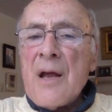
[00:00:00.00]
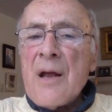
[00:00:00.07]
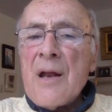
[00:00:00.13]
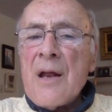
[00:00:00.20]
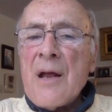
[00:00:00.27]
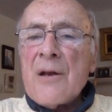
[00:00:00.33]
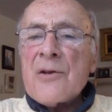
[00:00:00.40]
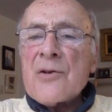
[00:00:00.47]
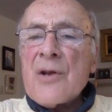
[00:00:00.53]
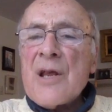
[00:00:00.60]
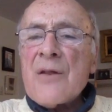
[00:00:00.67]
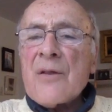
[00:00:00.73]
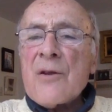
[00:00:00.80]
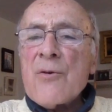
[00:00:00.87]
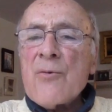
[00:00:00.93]

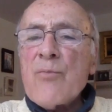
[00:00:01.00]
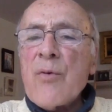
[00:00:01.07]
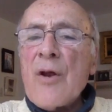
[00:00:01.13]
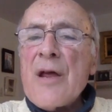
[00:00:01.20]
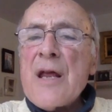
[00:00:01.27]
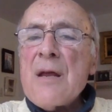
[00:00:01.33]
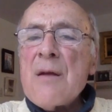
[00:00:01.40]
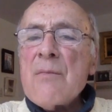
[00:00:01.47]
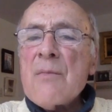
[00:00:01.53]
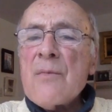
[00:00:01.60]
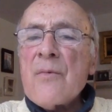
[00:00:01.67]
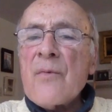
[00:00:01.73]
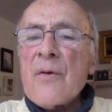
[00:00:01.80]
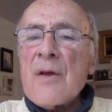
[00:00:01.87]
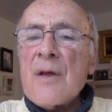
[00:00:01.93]
it can blame
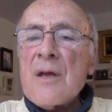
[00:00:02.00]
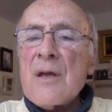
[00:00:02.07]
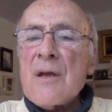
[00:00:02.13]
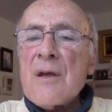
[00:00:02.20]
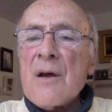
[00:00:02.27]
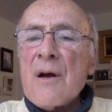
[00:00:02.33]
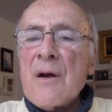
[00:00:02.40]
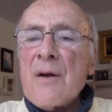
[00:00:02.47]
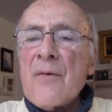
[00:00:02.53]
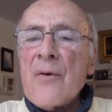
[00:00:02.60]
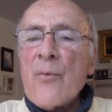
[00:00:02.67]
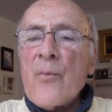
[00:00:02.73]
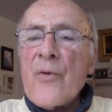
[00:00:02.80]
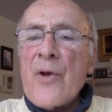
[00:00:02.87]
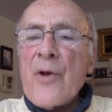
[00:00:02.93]
the uh,
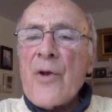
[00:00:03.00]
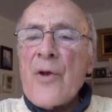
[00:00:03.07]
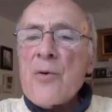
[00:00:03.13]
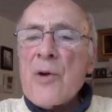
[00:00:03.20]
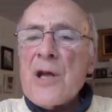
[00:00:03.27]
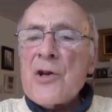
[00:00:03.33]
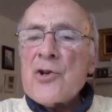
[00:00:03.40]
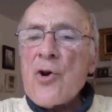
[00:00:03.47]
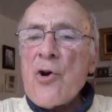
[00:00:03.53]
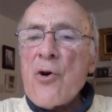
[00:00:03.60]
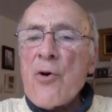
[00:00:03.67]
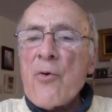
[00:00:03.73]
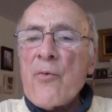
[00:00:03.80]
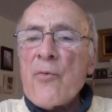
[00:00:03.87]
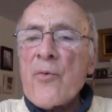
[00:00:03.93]

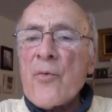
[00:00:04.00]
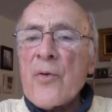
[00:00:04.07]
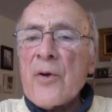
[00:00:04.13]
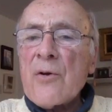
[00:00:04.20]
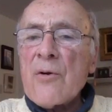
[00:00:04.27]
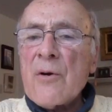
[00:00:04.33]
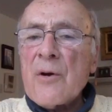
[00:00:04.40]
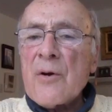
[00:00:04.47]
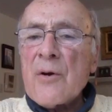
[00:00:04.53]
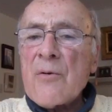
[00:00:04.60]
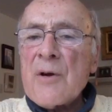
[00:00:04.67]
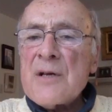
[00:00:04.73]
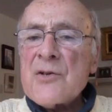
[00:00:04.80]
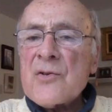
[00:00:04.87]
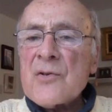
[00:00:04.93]
WHO for the current
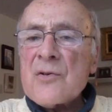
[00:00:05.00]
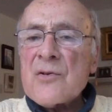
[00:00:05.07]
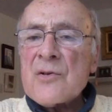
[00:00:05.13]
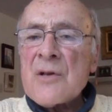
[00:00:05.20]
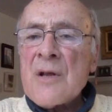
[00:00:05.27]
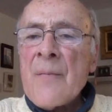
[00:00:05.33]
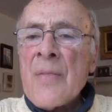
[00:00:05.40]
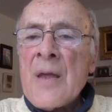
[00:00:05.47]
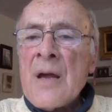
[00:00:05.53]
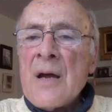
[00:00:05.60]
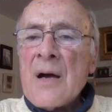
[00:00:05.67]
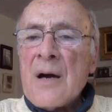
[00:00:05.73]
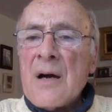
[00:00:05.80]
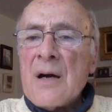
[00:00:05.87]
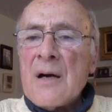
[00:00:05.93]
crisis
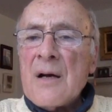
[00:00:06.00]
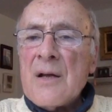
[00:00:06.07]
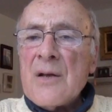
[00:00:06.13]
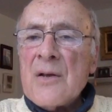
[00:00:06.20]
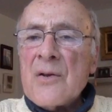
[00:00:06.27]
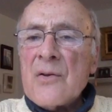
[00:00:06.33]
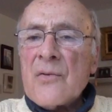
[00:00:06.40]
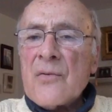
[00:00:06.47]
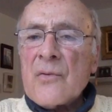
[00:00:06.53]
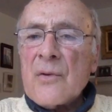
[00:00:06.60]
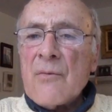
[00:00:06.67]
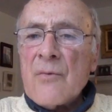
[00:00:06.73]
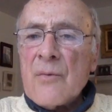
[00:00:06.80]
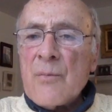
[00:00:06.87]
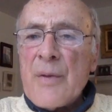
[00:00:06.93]
uh, is
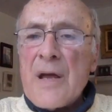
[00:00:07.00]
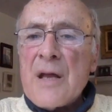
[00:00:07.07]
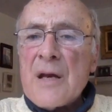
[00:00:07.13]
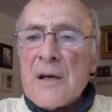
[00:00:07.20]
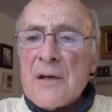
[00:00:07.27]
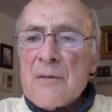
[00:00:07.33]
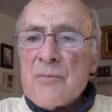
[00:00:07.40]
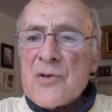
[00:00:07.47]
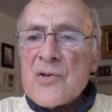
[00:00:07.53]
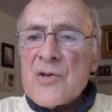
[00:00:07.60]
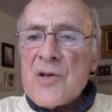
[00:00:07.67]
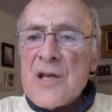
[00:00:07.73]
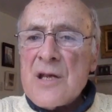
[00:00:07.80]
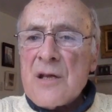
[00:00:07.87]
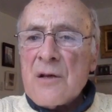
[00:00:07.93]
badly
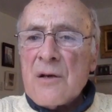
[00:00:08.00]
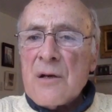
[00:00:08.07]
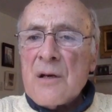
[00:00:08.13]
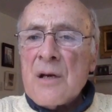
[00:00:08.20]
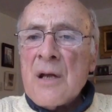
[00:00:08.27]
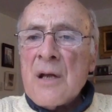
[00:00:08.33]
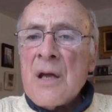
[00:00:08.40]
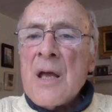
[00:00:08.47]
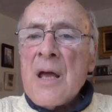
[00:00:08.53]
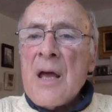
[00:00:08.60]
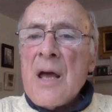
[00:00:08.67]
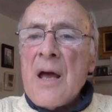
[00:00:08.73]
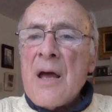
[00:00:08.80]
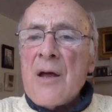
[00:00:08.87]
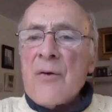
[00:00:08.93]
mistaken.
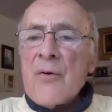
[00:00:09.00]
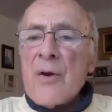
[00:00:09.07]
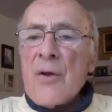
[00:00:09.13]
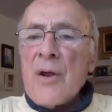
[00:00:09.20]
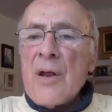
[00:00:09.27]
And